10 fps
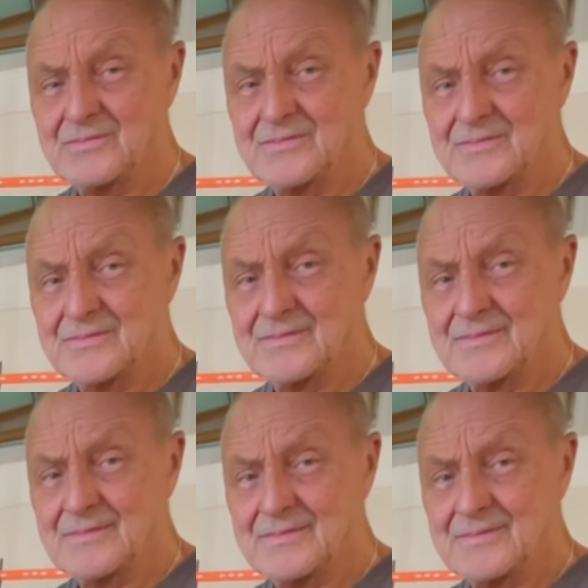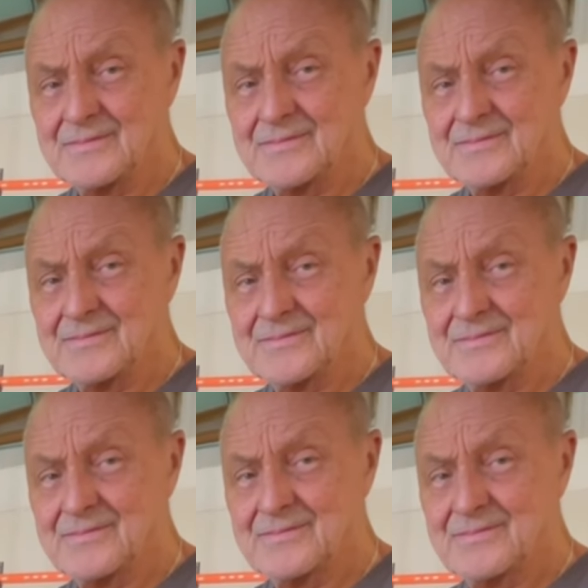(no one is talking)